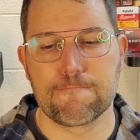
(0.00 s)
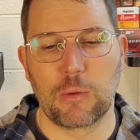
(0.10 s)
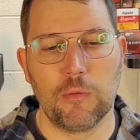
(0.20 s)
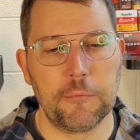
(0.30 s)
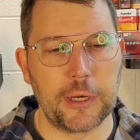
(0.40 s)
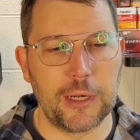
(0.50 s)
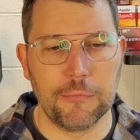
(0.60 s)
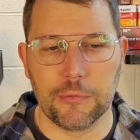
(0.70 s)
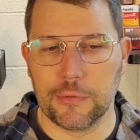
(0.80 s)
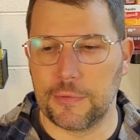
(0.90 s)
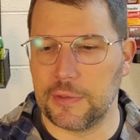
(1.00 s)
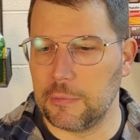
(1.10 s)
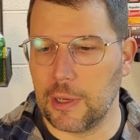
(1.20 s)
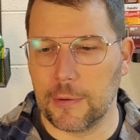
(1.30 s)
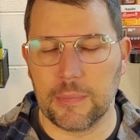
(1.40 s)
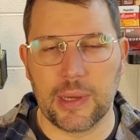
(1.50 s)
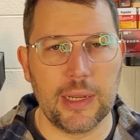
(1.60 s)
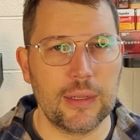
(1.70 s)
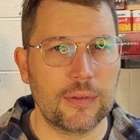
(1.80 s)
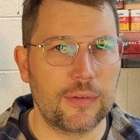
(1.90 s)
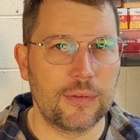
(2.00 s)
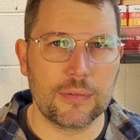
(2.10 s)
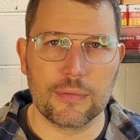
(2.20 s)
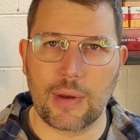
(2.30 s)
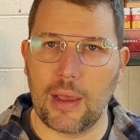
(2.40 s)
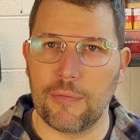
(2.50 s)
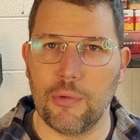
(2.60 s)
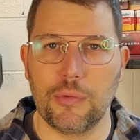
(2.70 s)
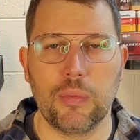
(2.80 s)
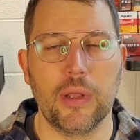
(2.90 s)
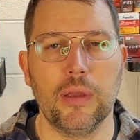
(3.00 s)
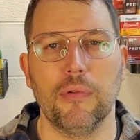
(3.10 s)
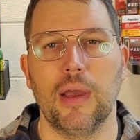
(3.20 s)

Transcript: Revolvers, semi-automatics, rifles, whatever.